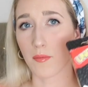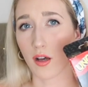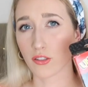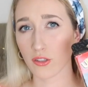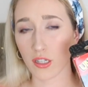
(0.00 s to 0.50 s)
I'm
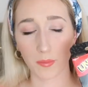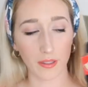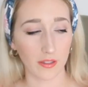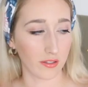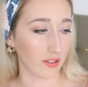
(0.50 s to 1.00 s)
also gonna
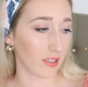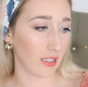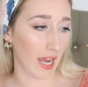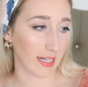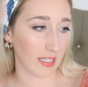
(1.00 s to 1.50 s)
bring this
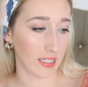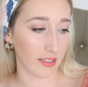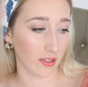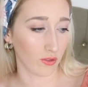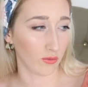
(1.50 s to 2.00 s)

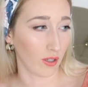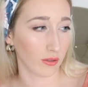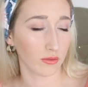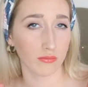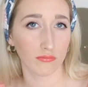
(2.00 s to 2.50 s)
nineties
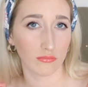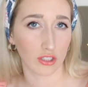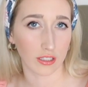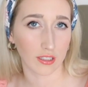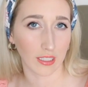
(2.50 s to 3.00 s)
UNO,
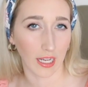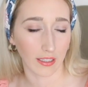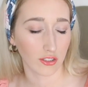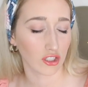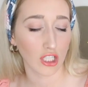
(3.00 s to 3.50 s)
just in
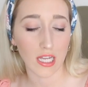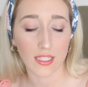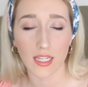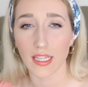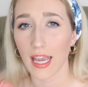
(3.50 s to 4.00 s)
case.
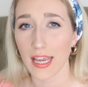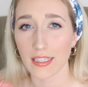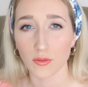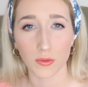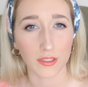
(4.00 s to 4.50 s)
Just in
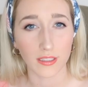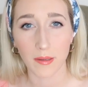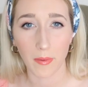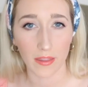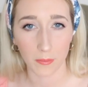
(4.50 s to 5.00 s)
case we're
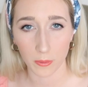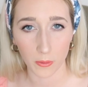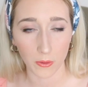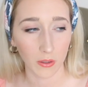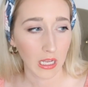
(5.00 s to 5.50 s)
sitting by the
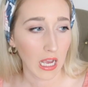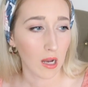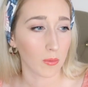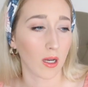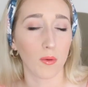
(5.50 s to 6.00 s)
pool,
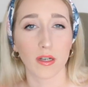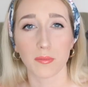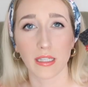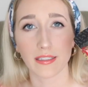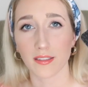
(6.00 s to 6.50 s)
we all
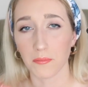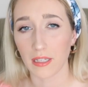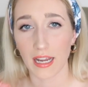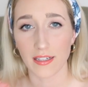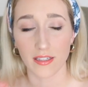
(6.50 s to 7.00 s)
wanna play
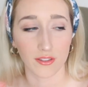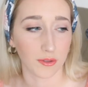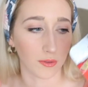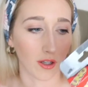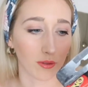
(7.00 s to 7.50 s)
some nineties
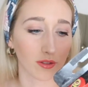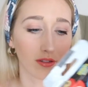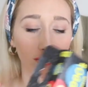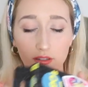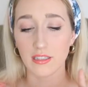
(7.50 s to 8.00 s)
UNOs.
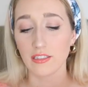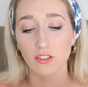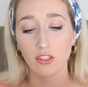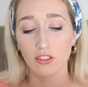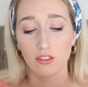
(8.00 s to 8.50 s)

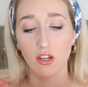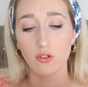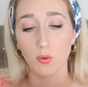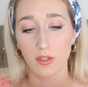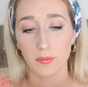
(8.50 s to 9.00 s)
These are
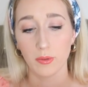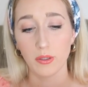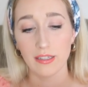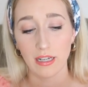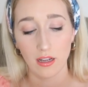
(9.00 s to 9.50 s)

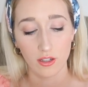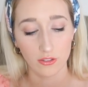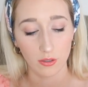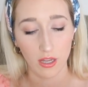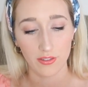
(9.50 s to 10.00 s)
adorable, and I
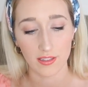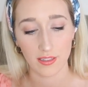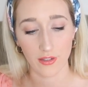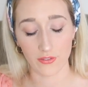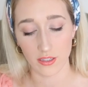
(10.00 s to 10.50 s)
also got
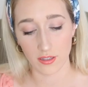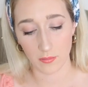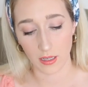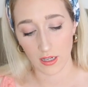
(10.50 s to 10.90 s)
these gifted to